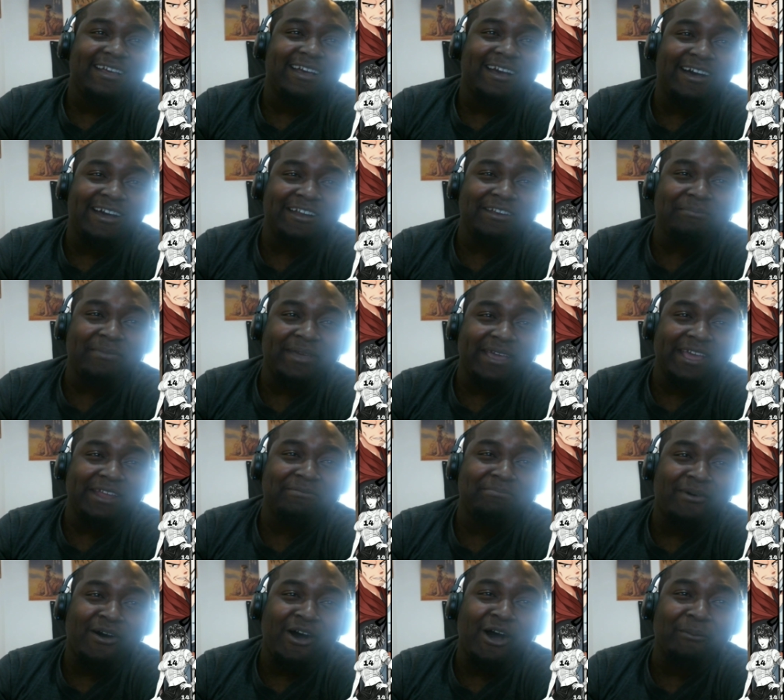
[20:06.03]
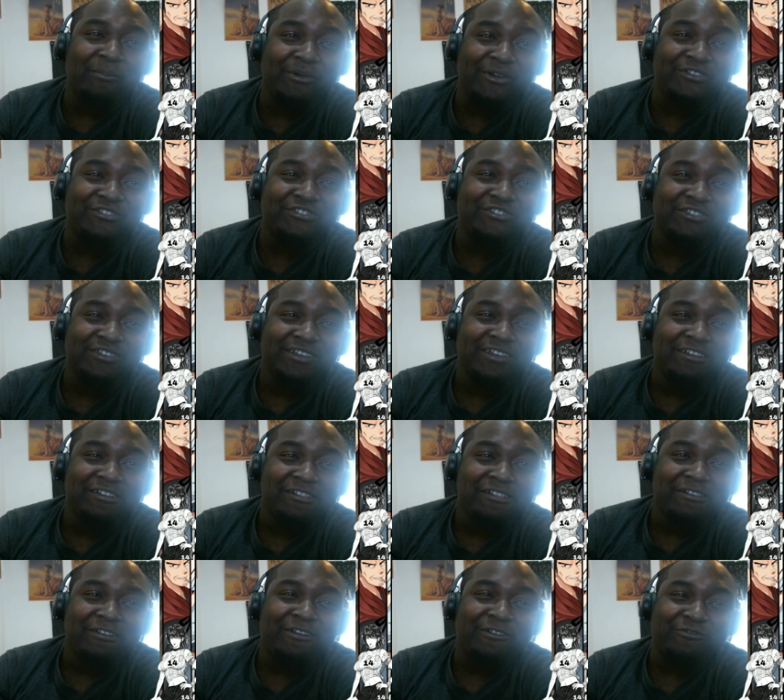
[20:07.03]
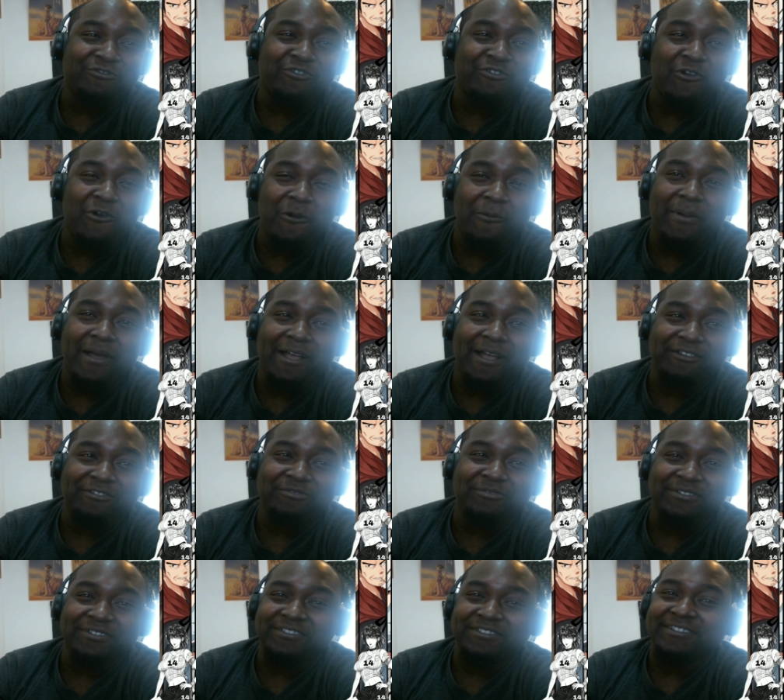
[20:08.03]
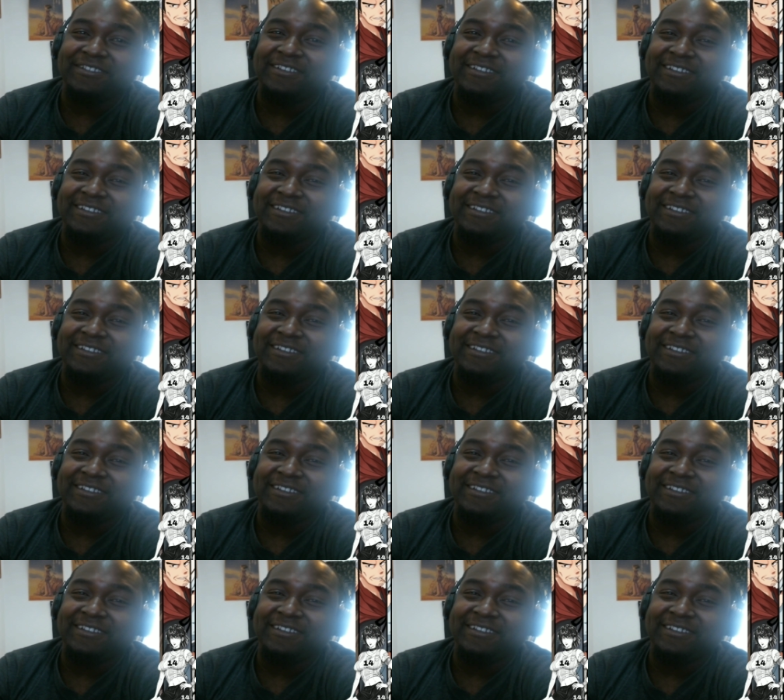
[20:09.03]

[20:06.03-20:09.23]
Unmanned bombers control passwords.